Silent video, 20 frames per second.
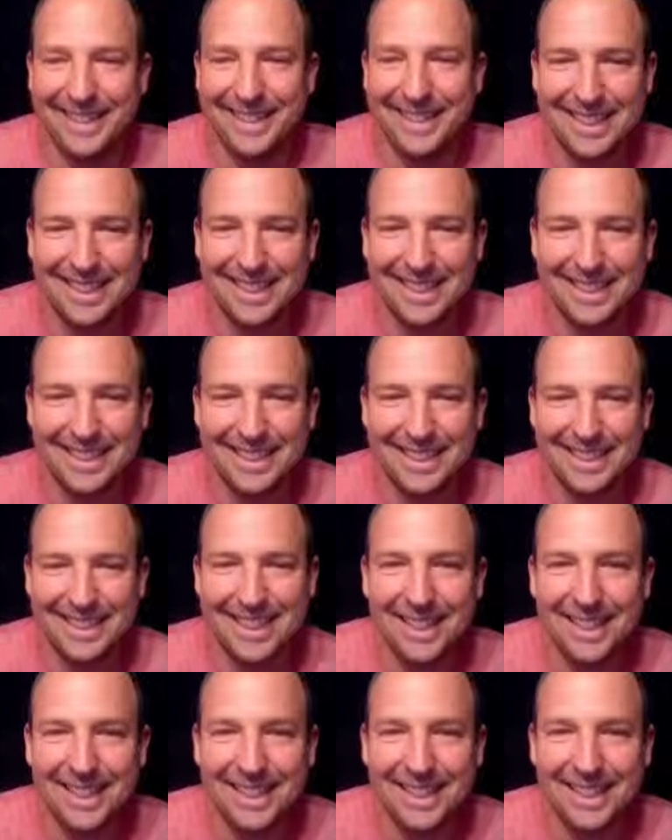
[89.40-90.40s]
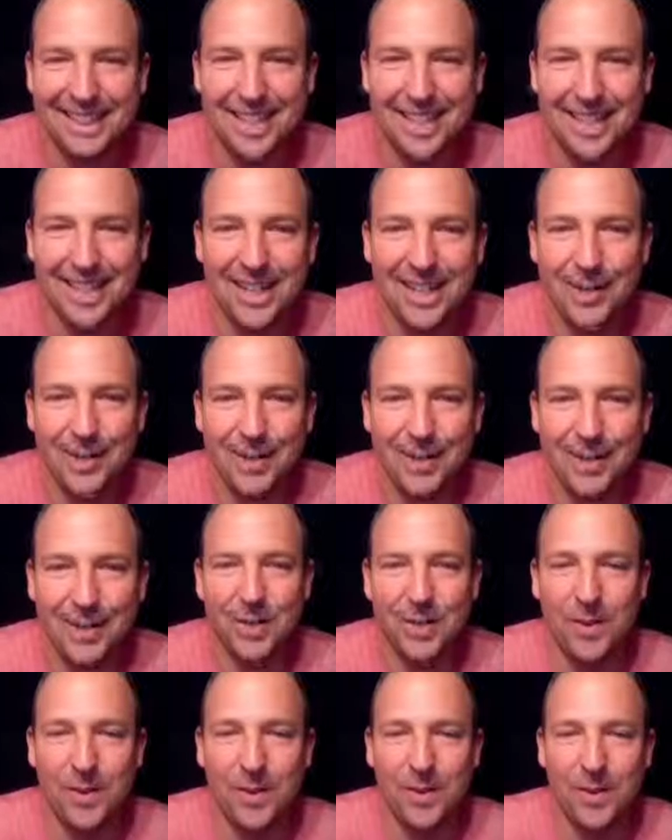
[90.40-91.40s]
All right, here we go.
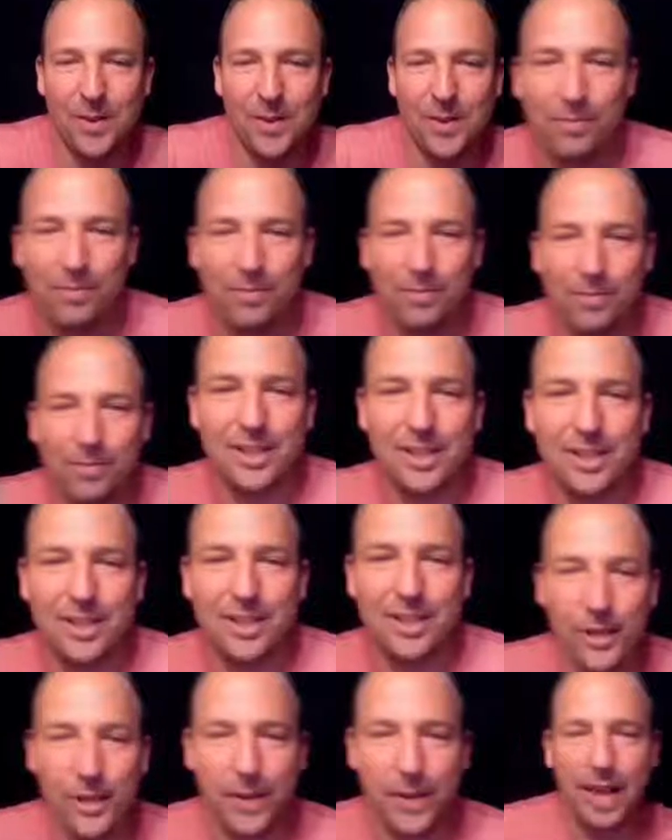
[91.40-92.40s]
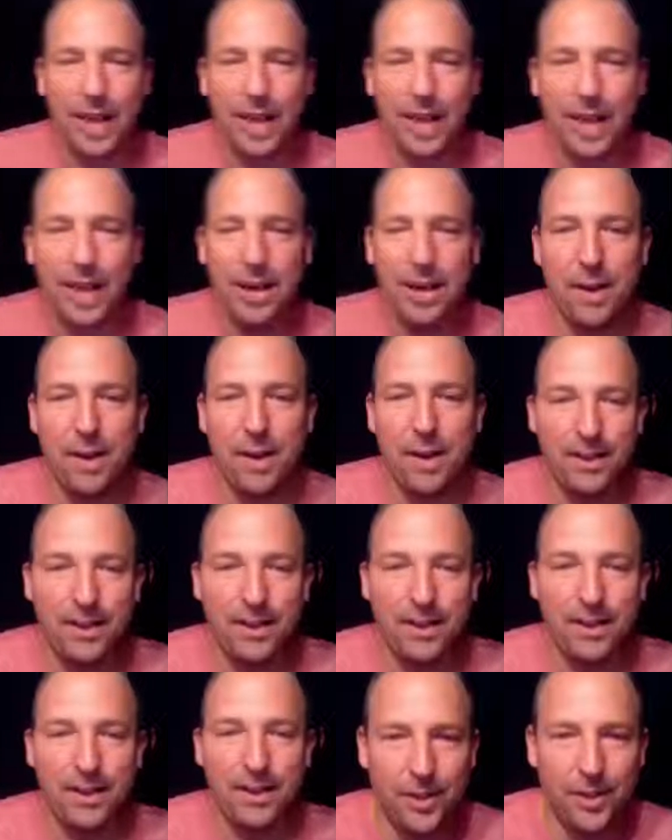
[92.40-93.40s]
So when we click on that button onto
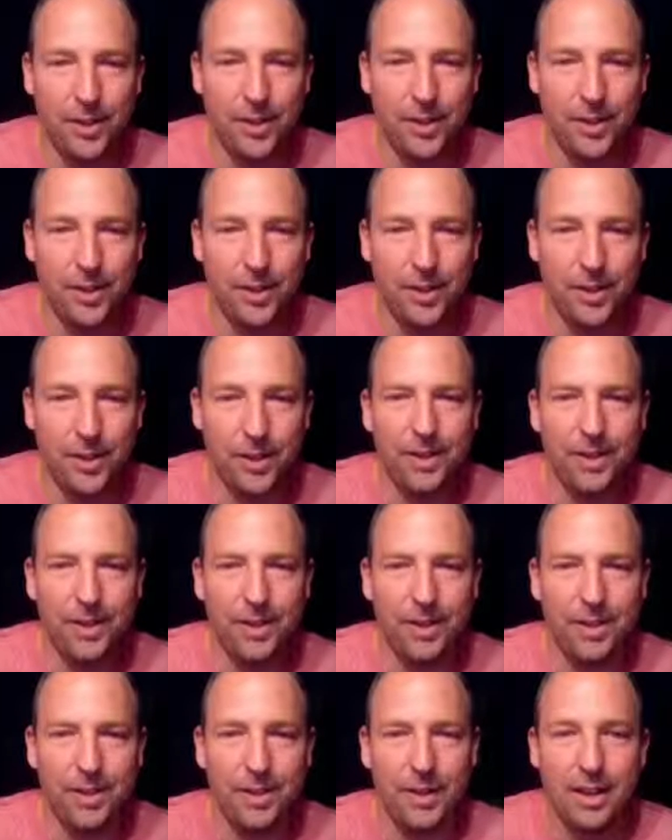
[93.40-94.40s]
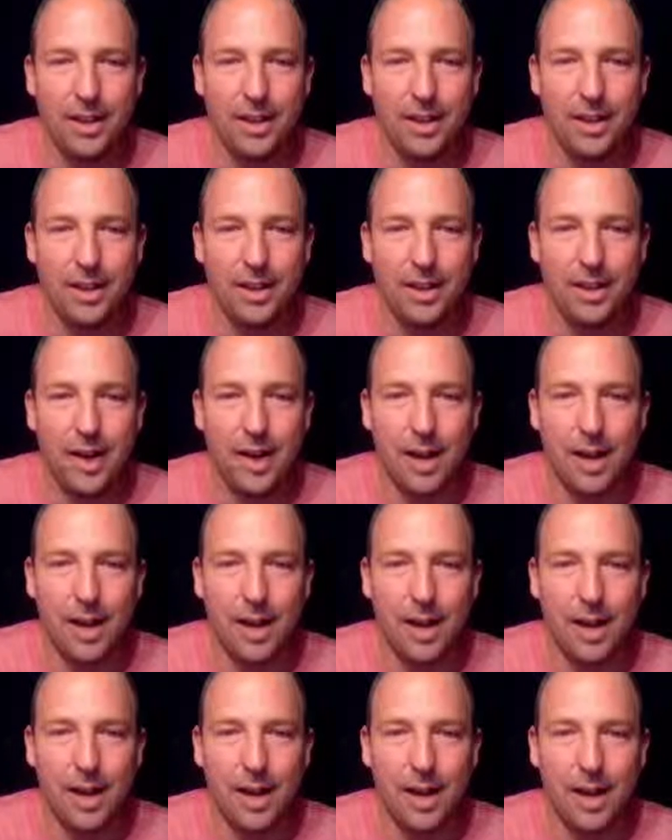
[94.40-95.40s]
your account, you'll come
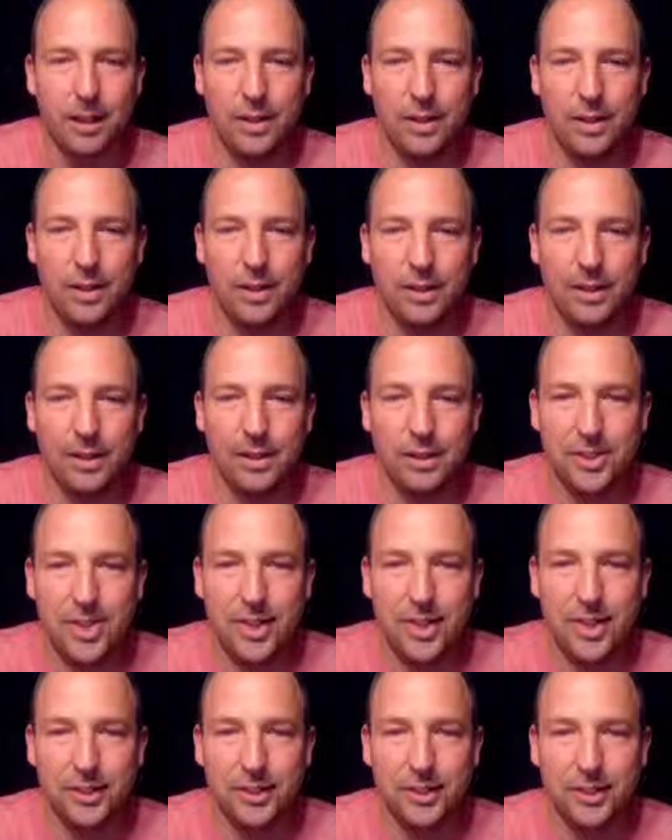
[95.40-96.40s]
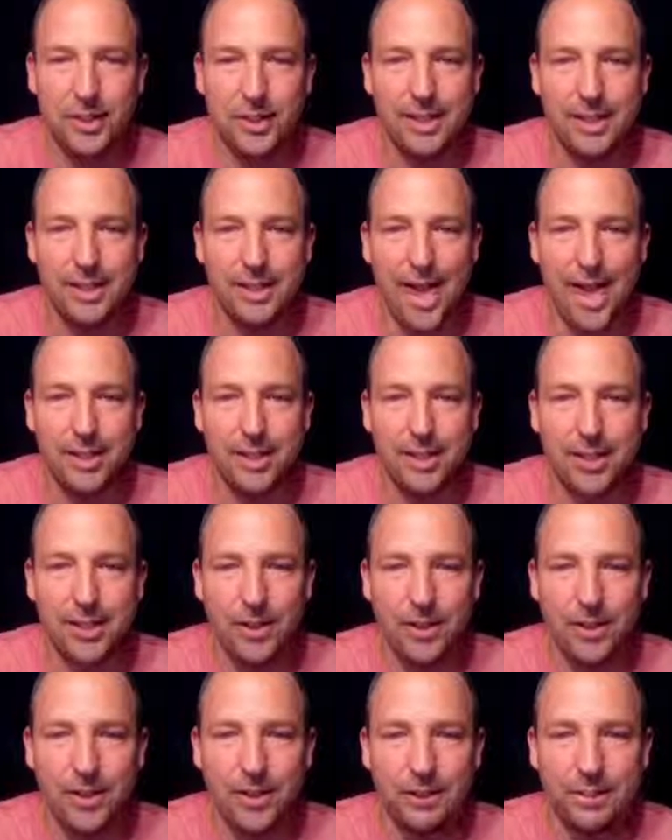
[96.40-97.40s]
to this little section where it says
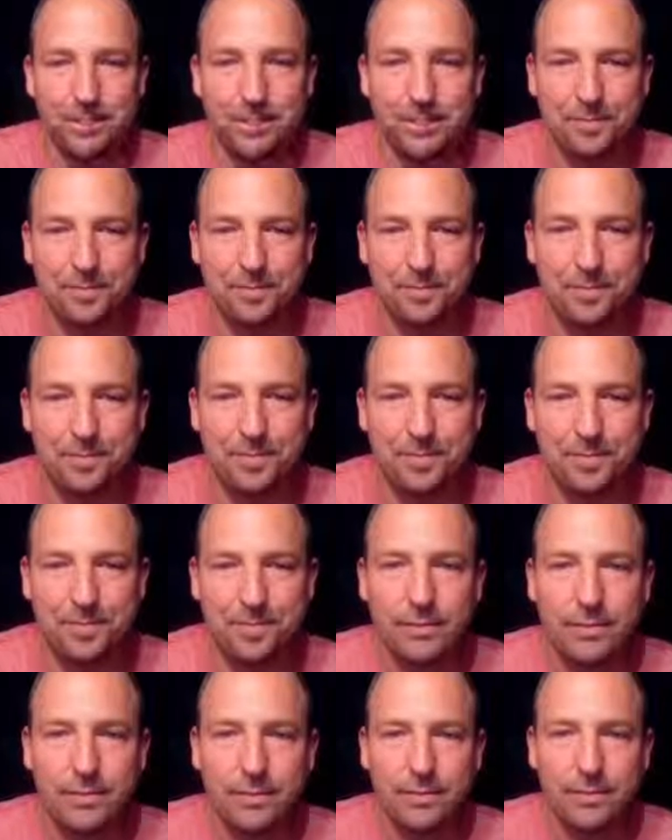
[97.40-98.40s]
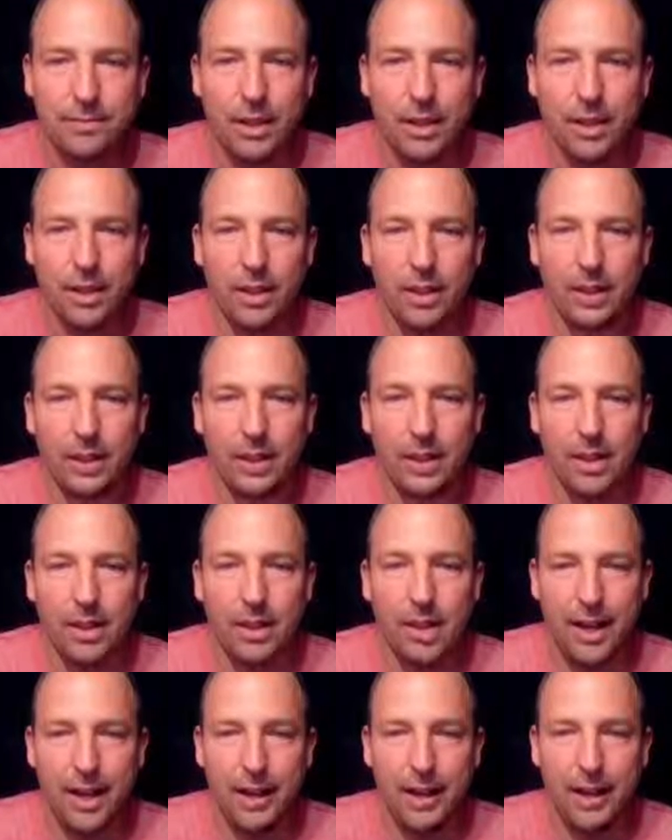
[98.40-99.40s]
extras. Click on
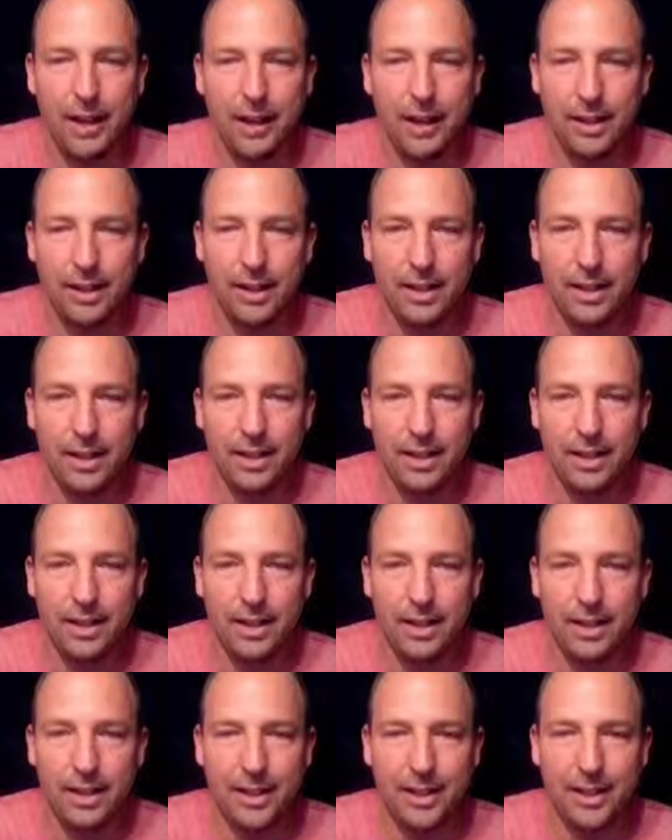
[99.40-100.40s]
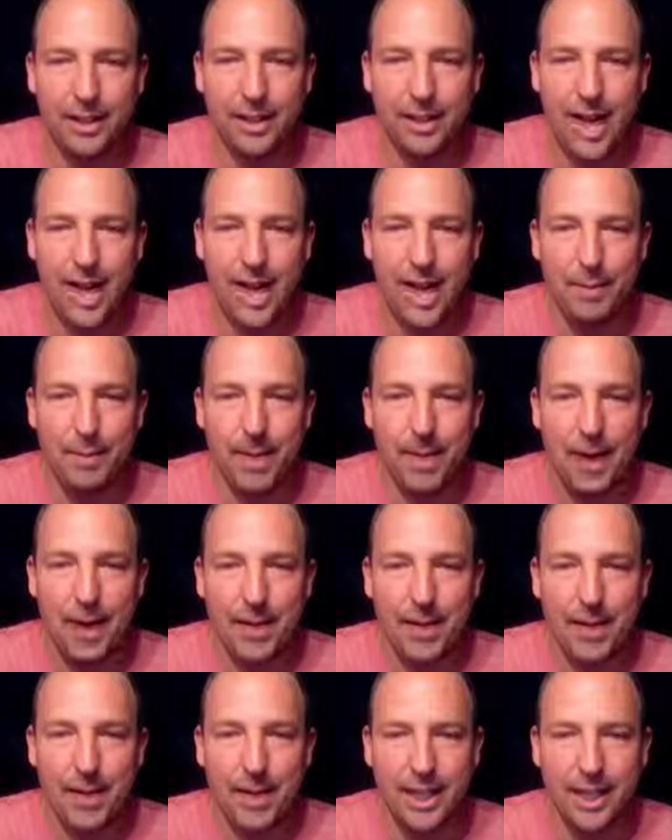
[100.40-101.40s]
it, and then here's your API
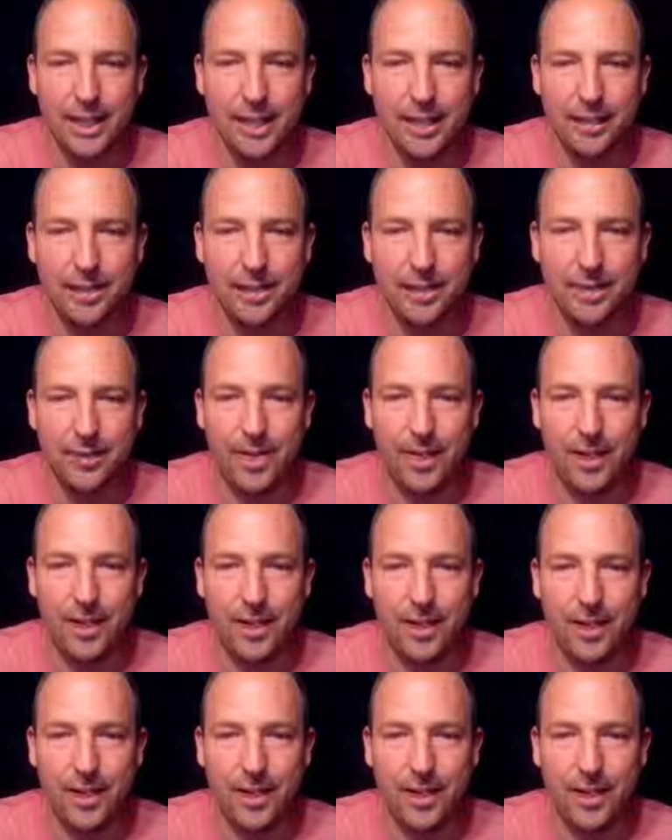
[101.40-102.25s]
key right here.